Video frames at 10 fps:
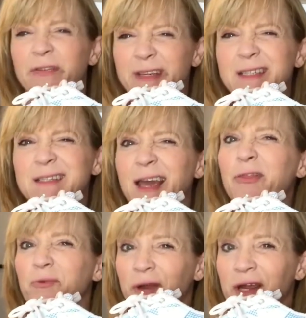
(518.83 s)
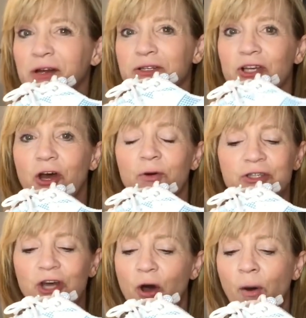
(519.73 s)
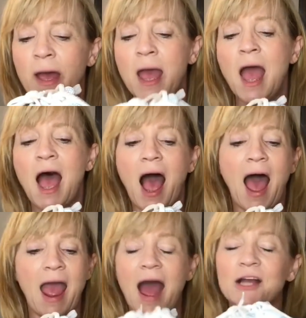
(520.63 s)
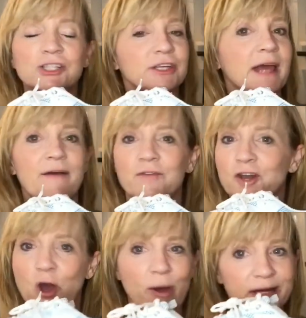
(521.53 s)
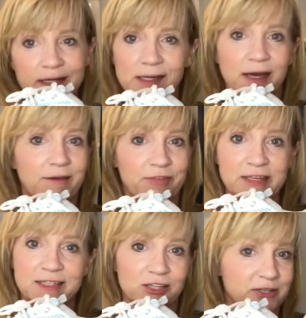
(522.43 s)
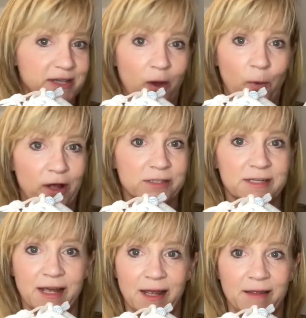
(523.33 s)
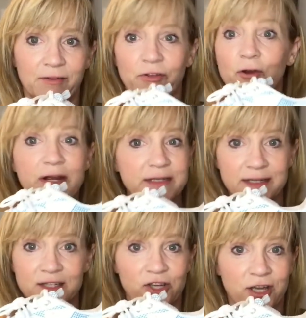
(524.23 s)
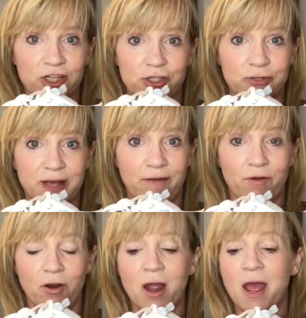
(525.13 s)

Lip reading: This is like 3 years ago. So I actually have no idea if they still sell well today. They're the craziest looking shoes ever.